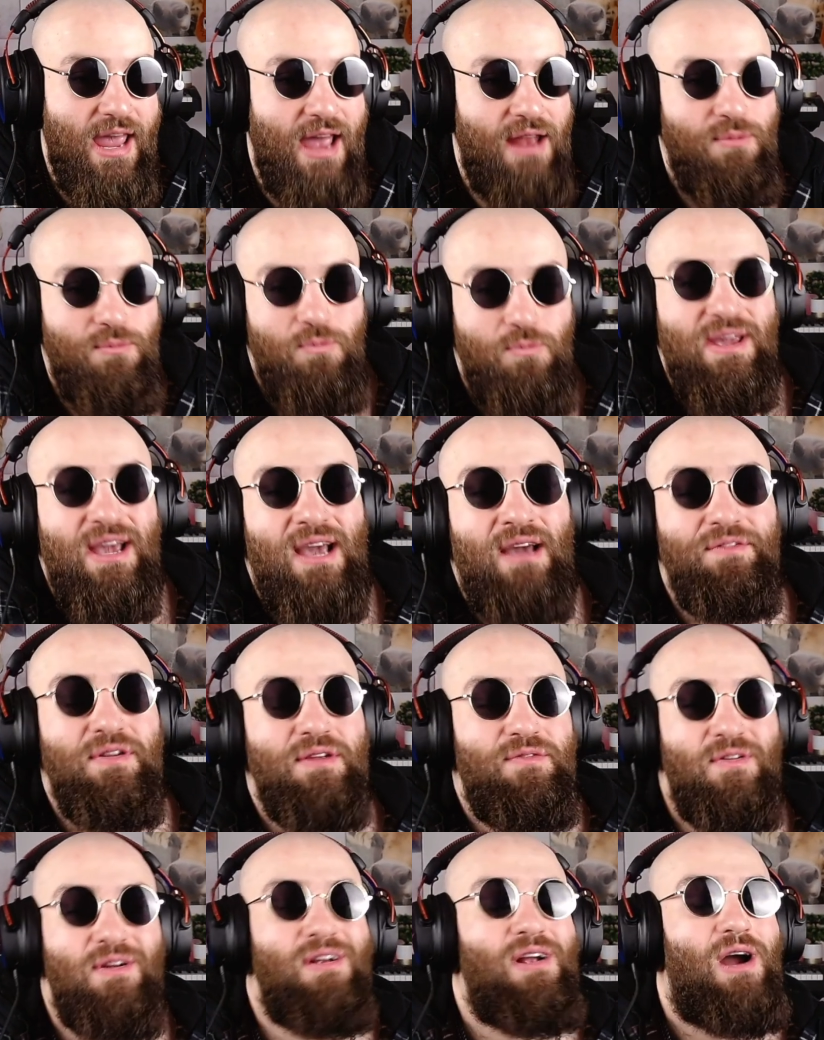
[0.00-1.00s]
and we have to
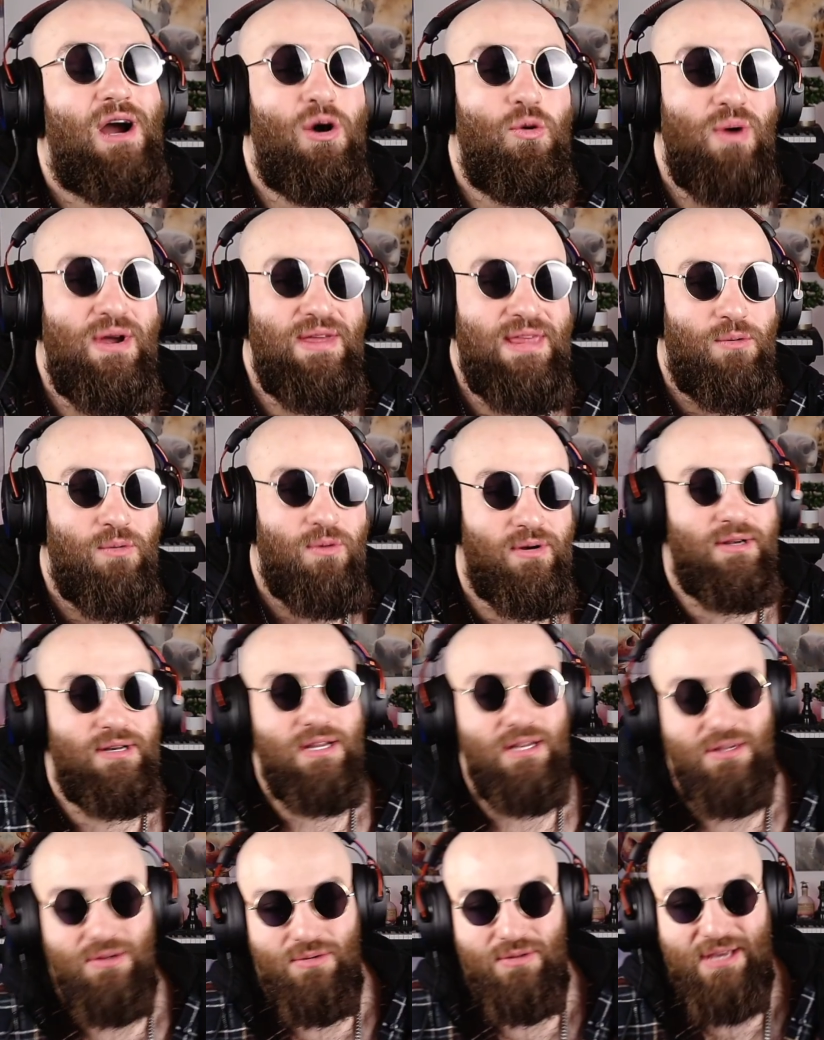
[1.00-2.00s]
figure out a way that we're
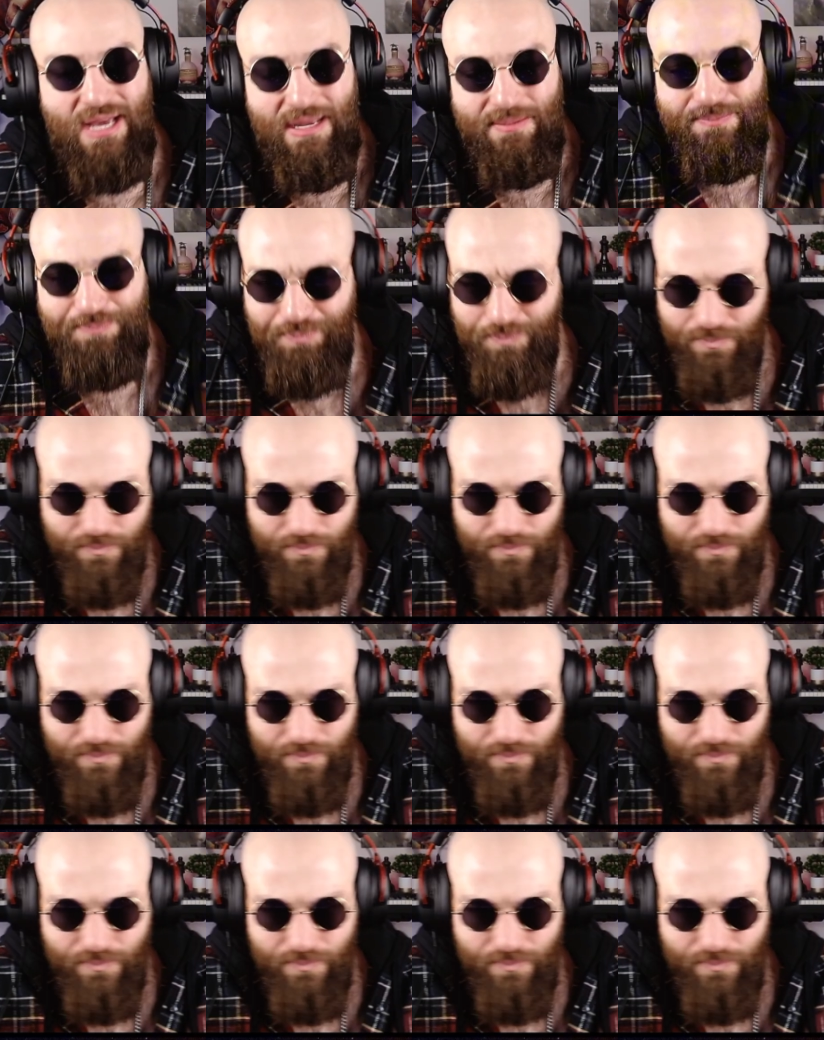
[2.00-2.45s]
gonna do that.